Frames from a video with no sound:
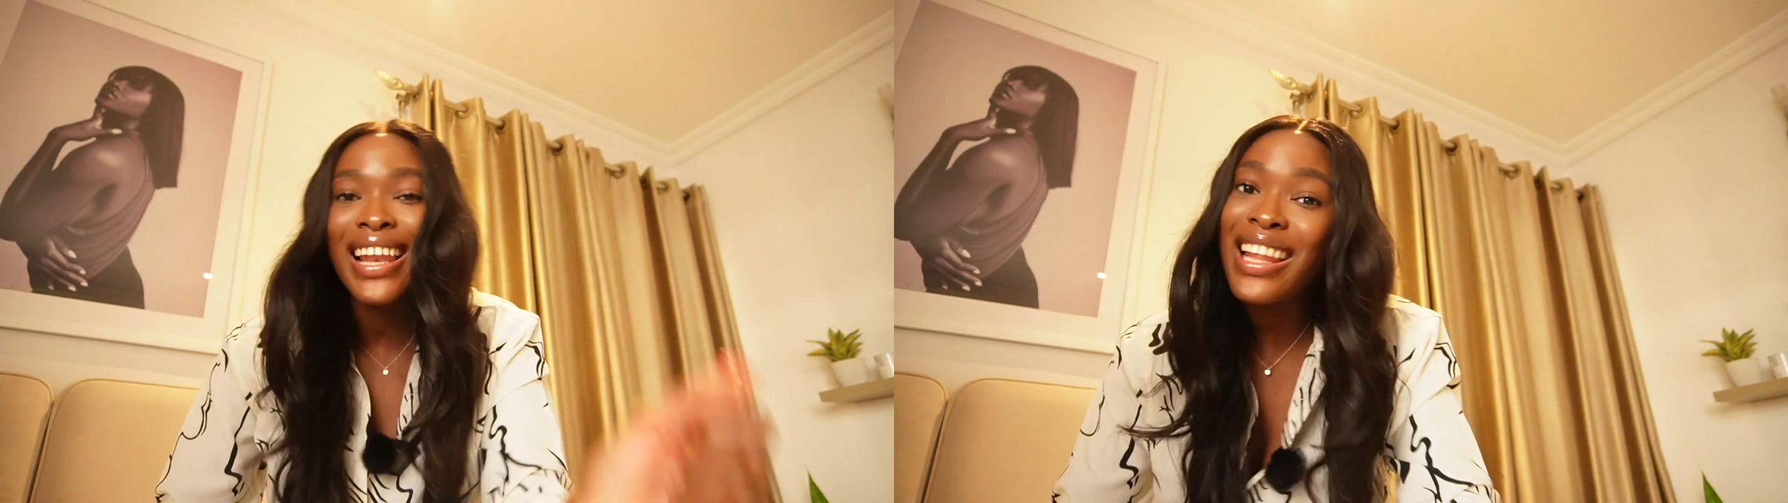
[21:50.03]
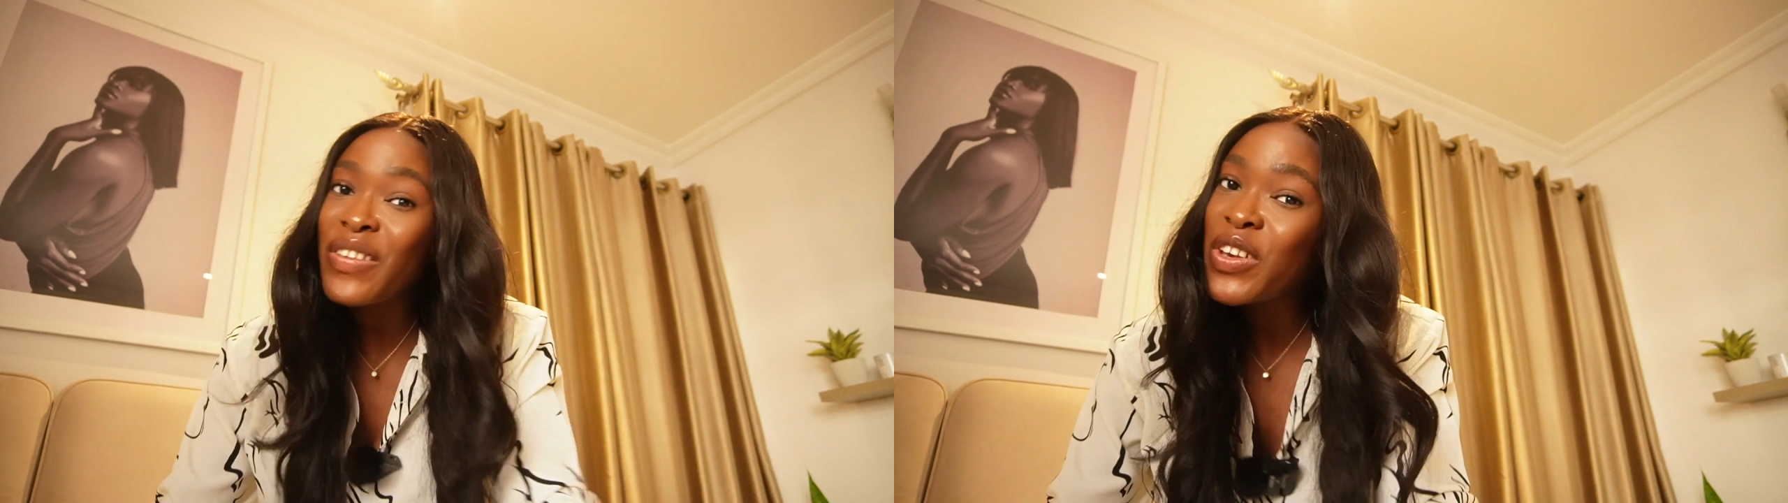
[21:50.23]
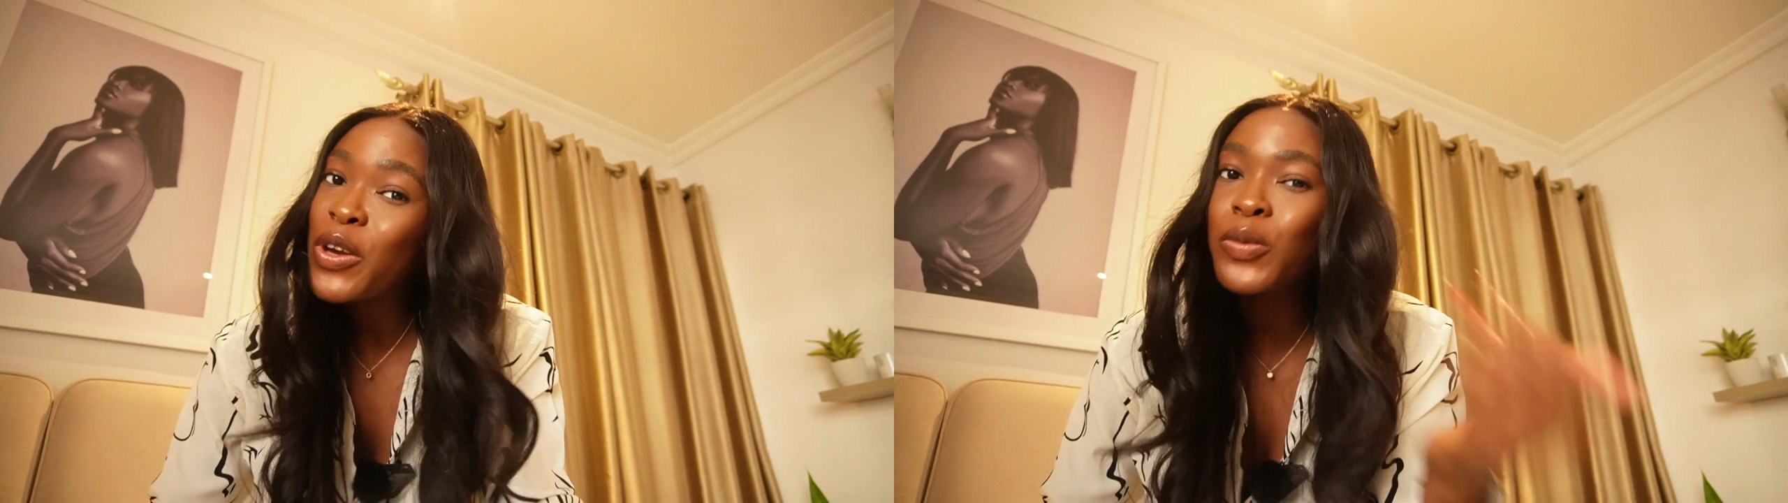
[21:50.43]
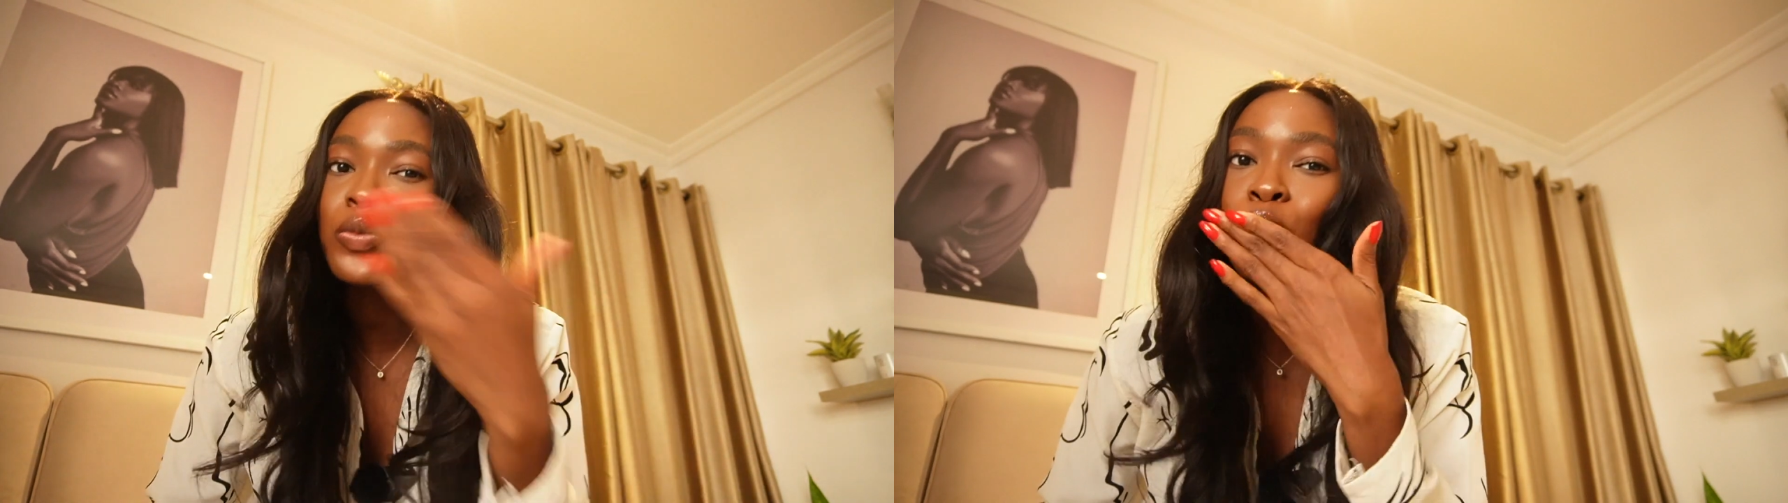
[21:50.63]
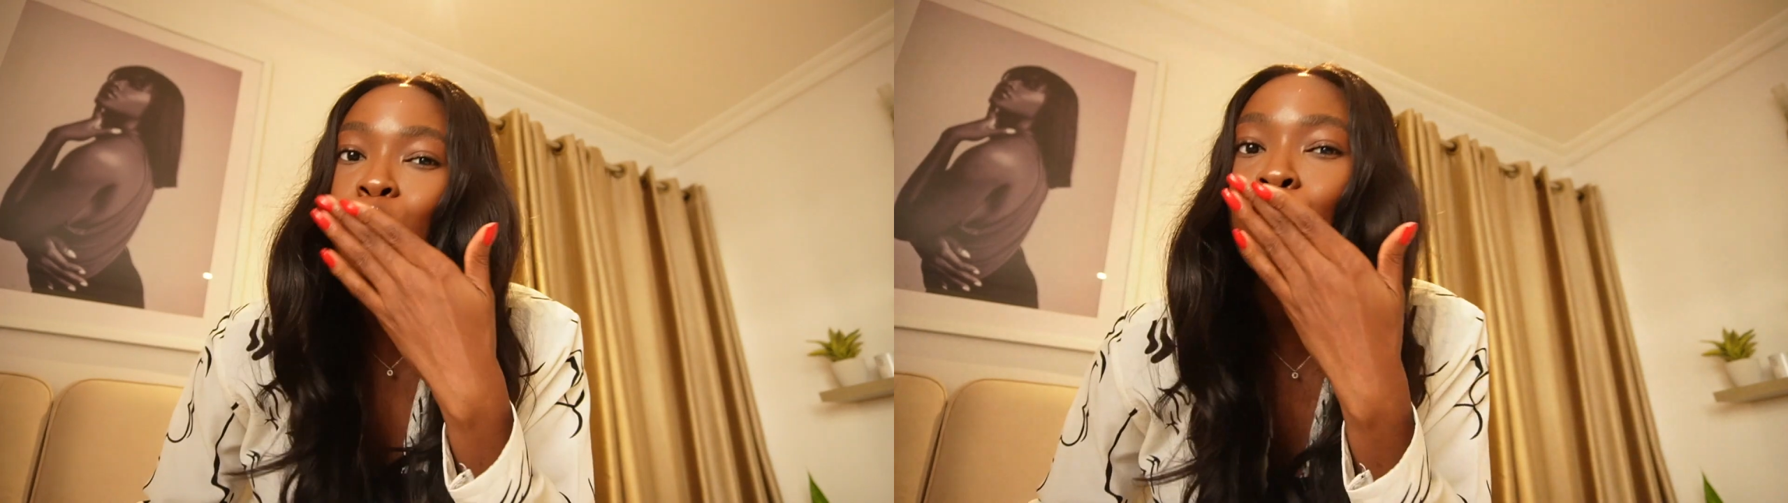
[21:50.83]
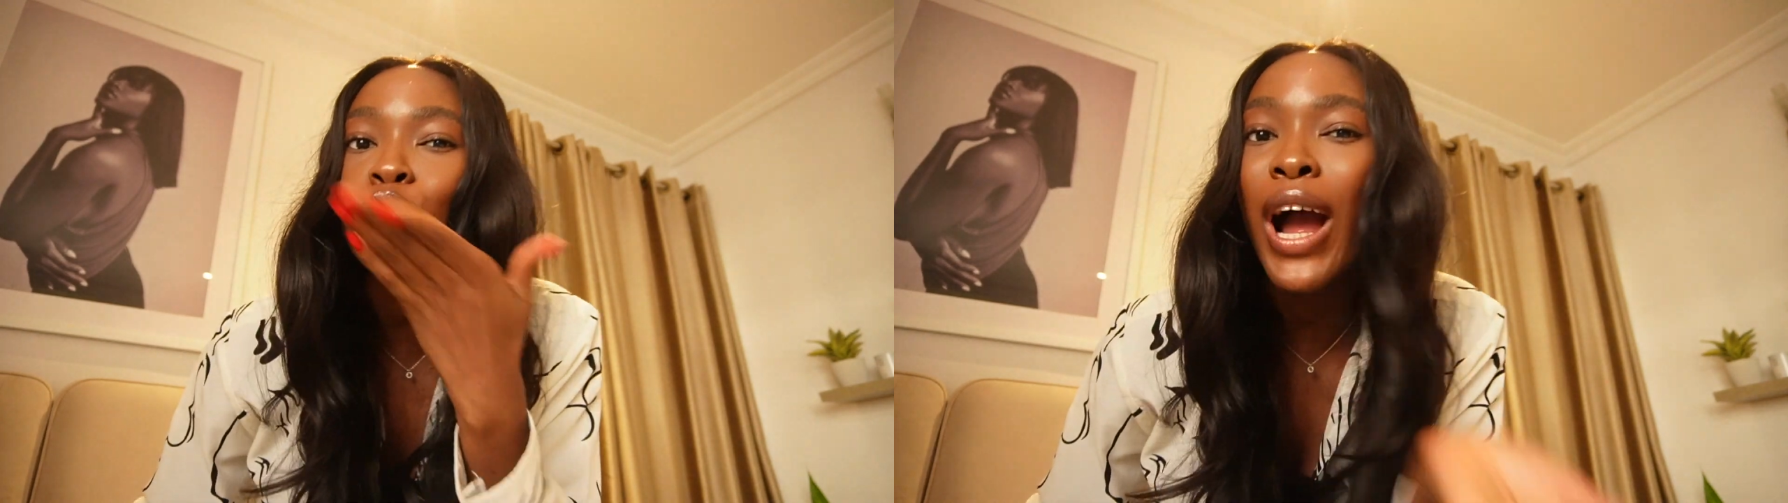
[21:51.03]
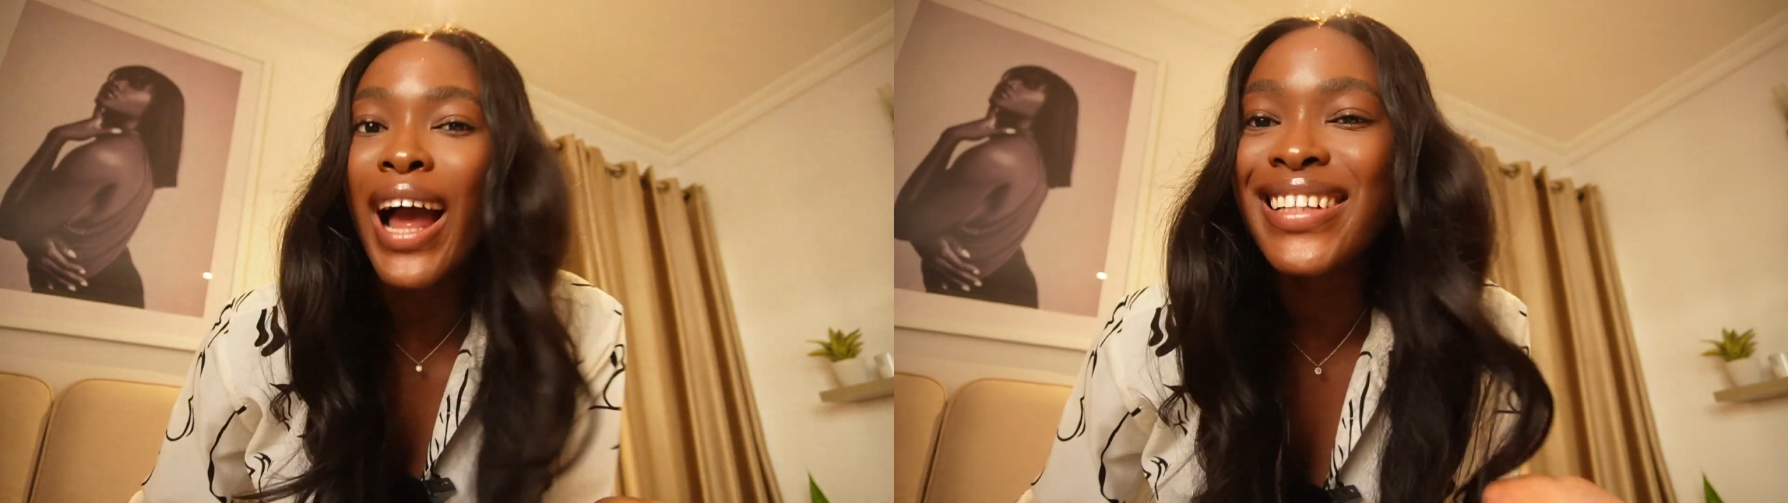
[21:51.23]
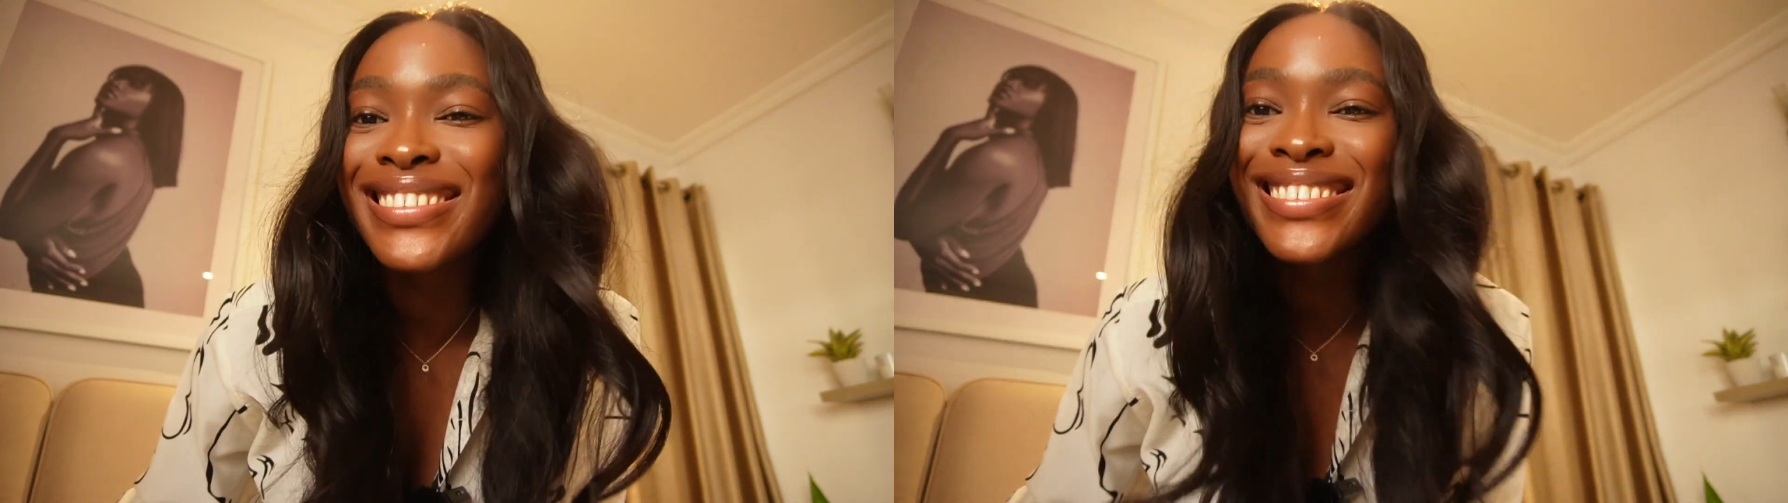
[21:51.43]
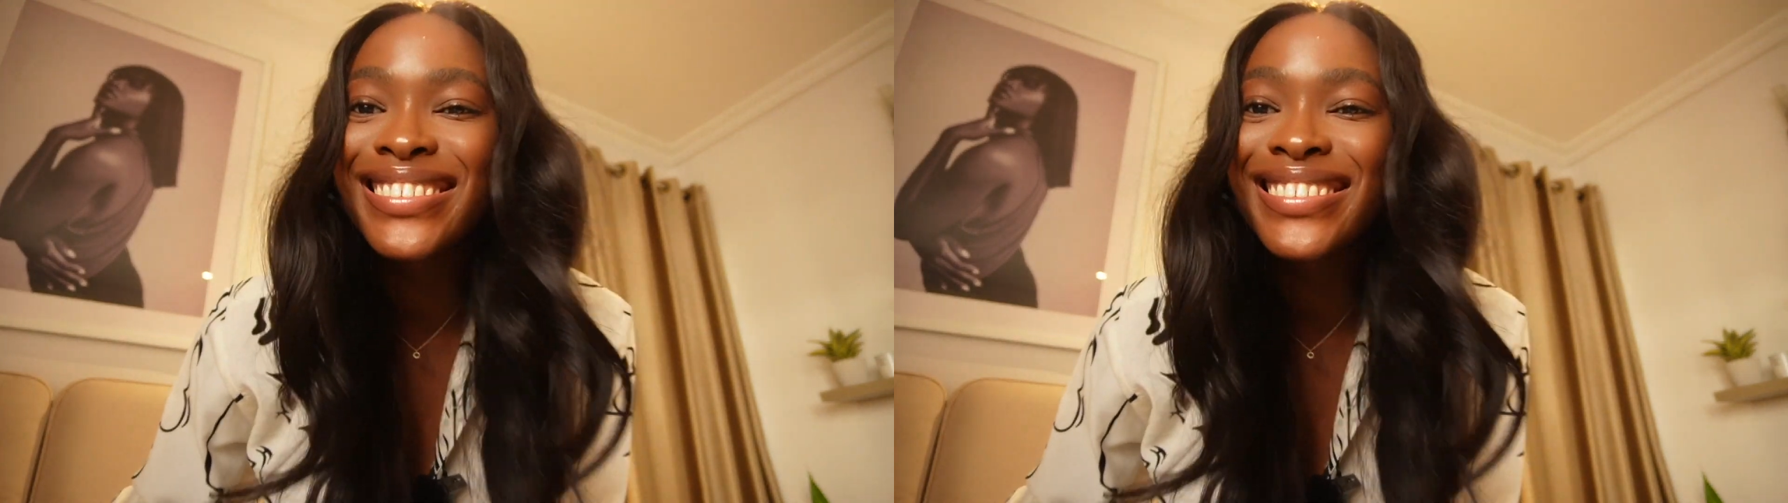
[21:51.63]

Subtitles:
Love you. Mwah.